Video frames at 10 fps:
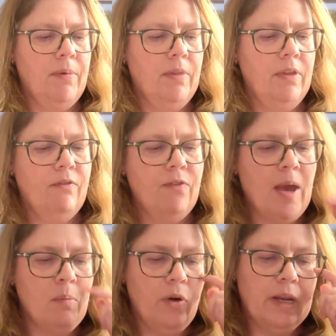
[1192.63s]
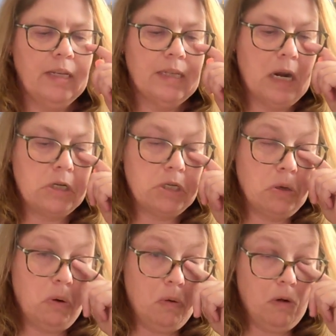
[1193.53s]
The fabric is actually
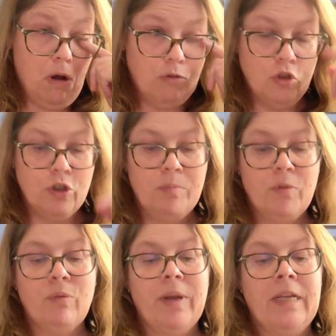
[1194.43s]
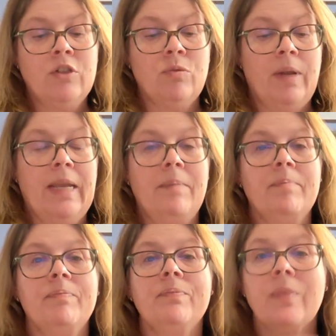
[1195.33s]
called Ultramarine
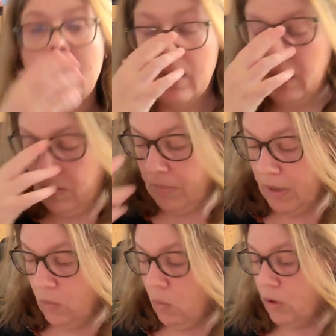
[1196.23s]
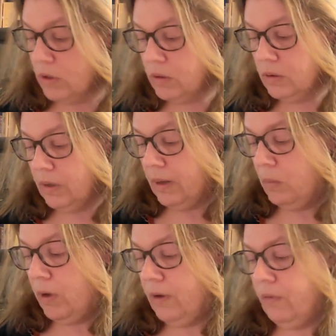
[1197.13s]
Dream, but it was
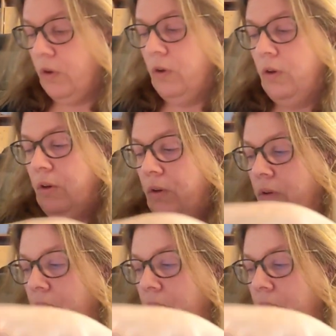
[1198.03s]
one of her